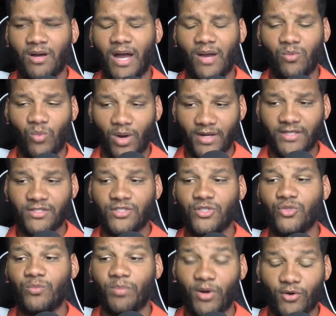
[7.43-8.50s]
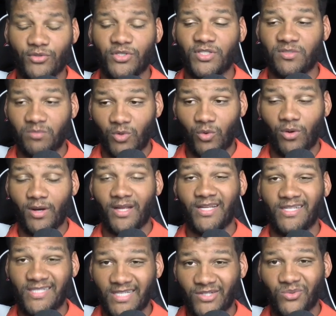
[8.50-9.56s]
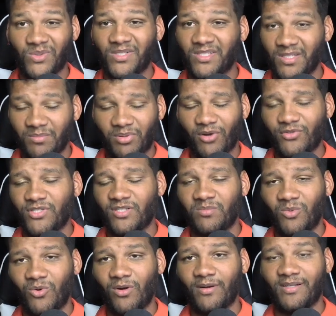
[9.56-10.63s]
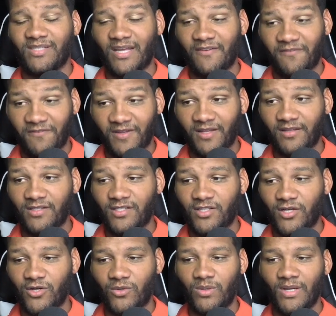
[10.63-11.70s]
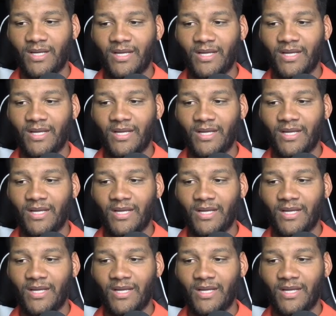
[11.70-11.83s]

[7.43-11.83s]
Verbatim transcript: I wanted to purchase more and continuously purchase more because I feel as though